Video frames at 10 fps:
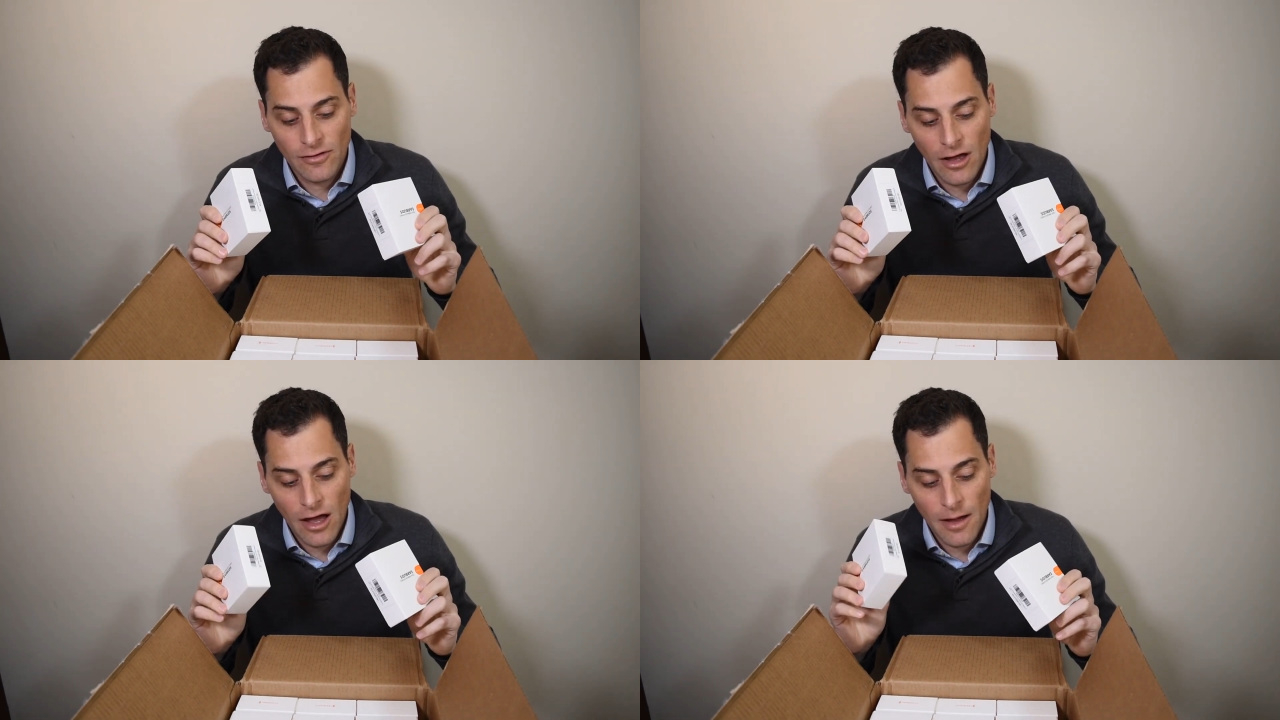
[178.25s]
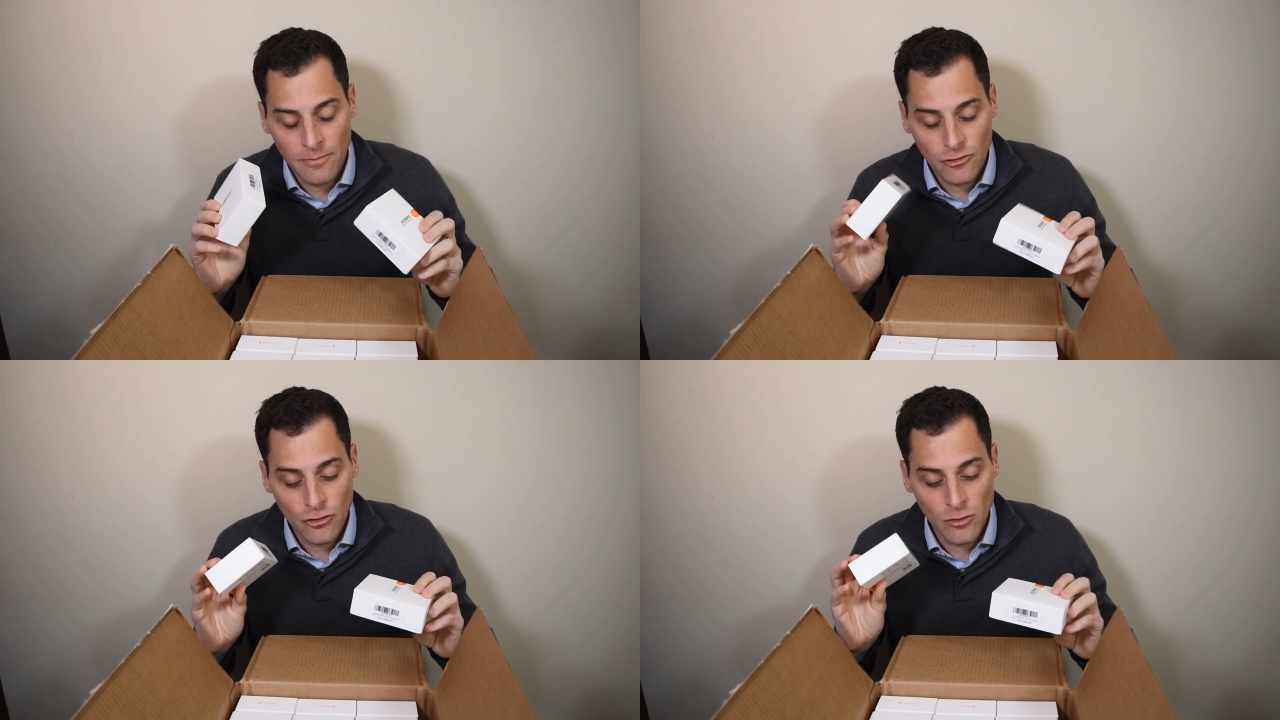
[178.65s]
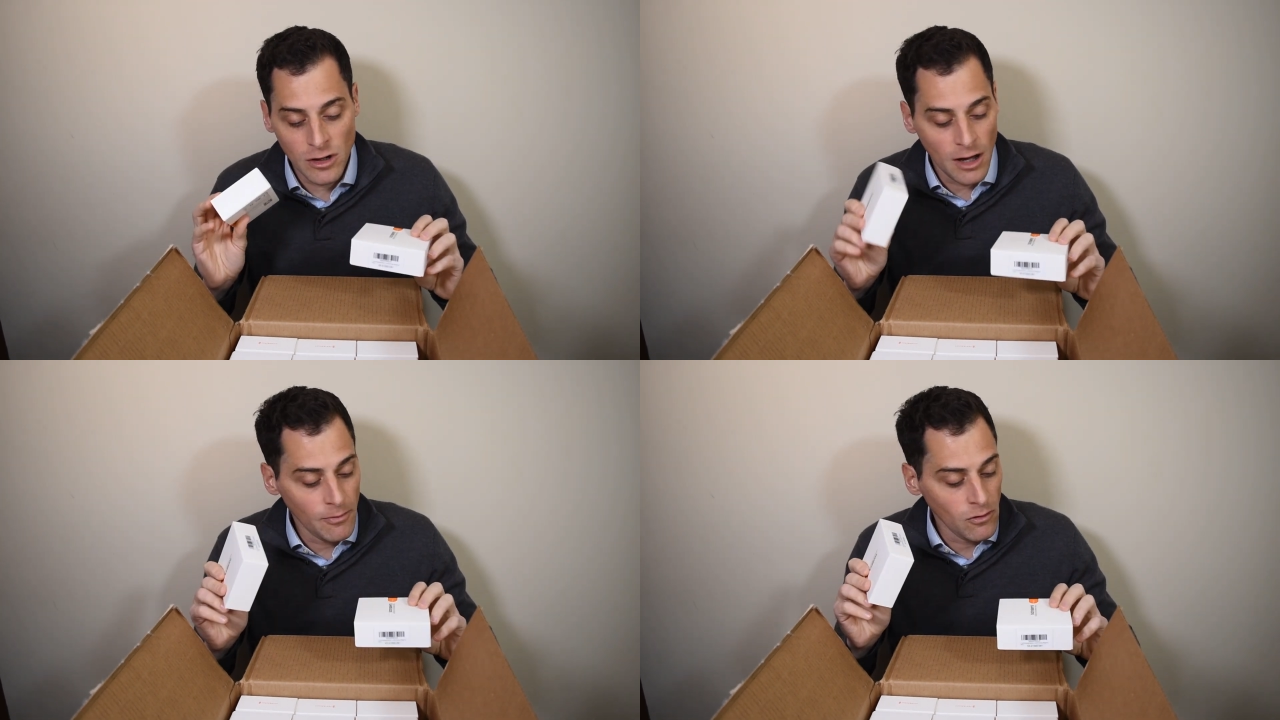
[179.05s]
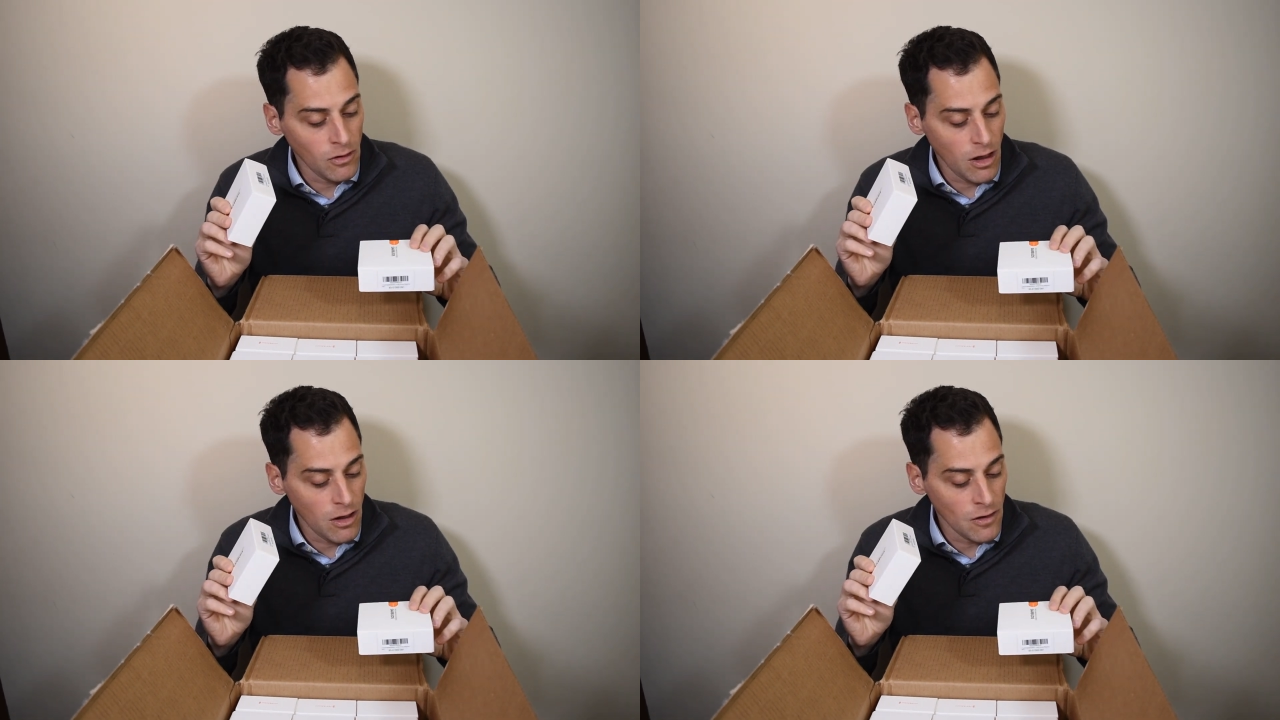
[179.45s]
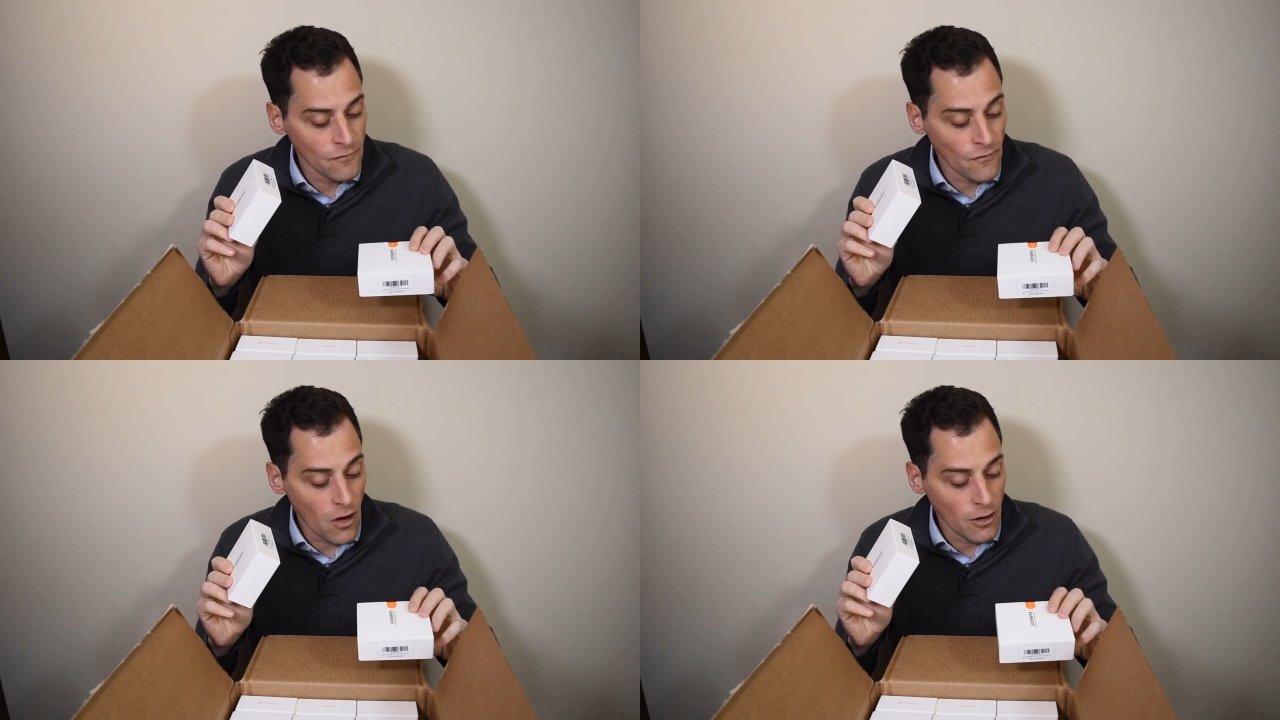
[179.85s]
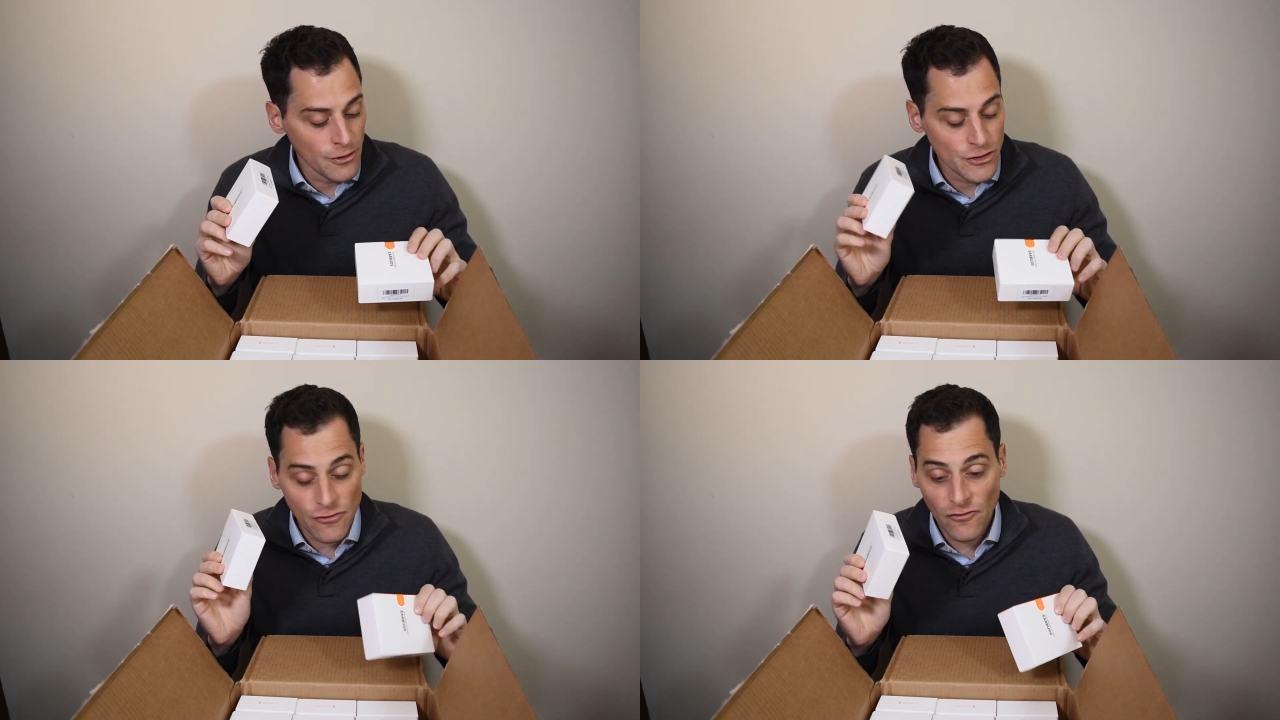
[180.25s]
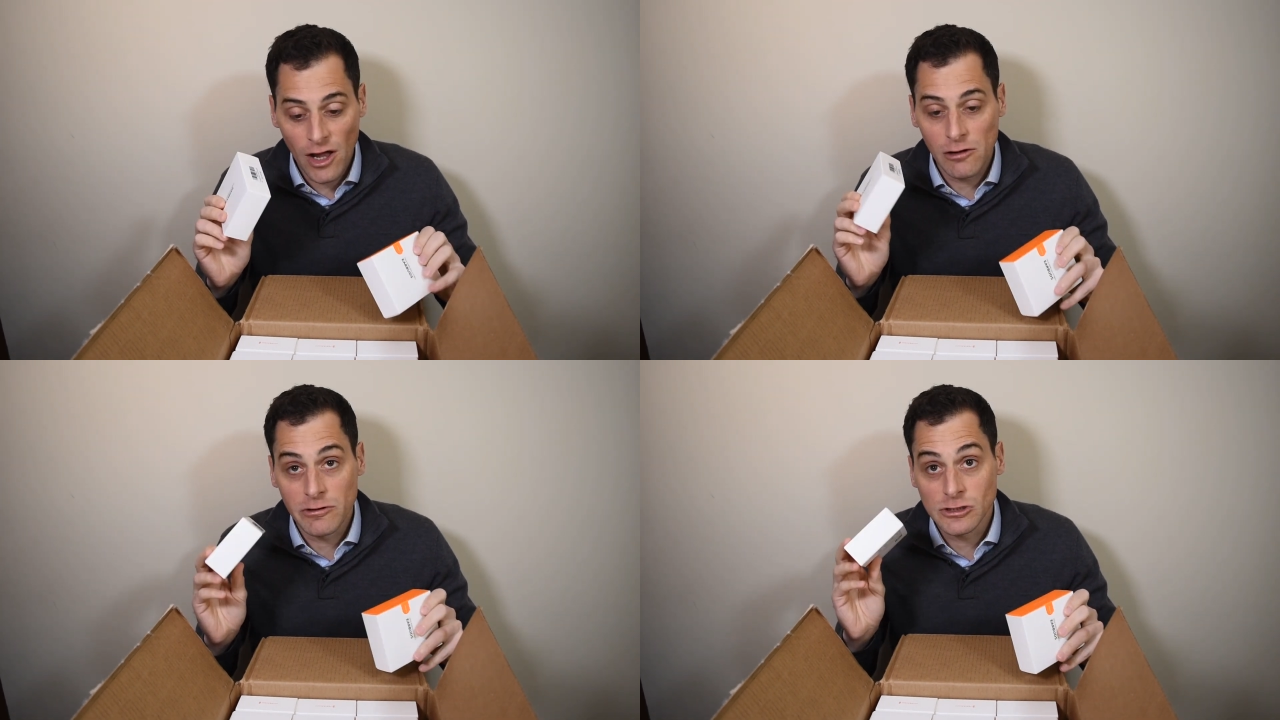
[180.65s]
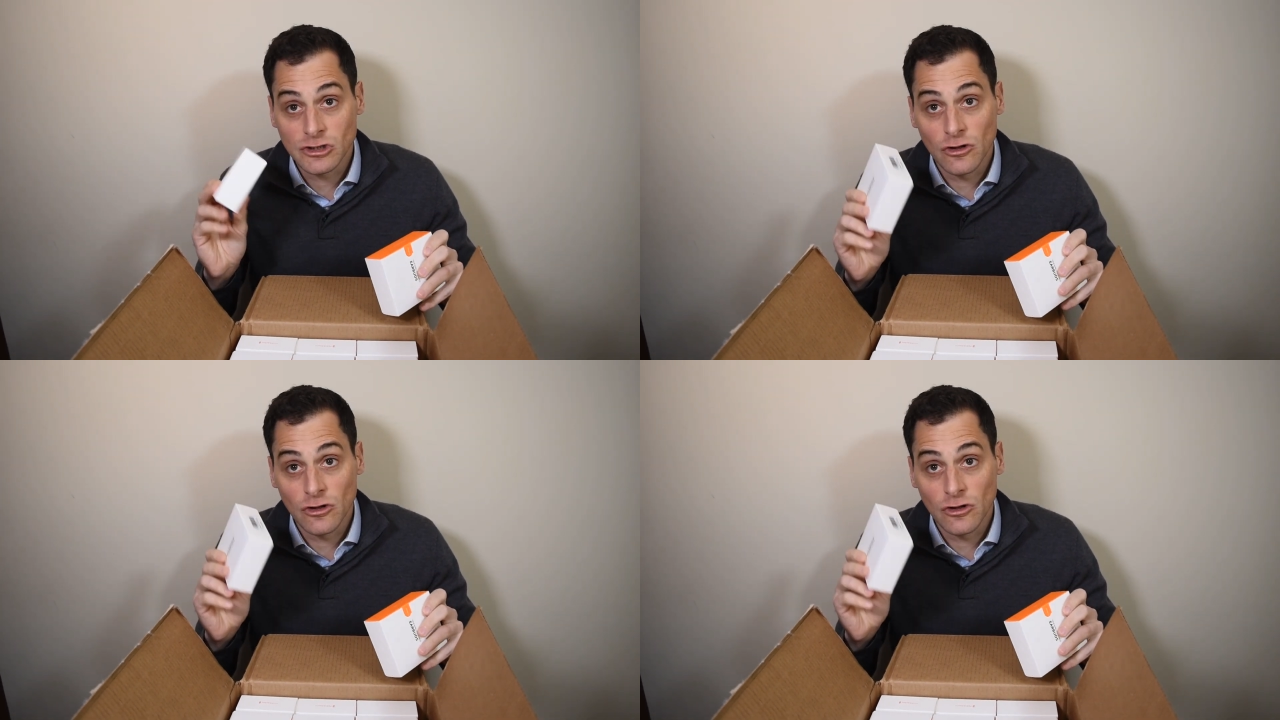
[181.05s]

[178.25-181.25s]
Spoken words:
to a couple of our new followers.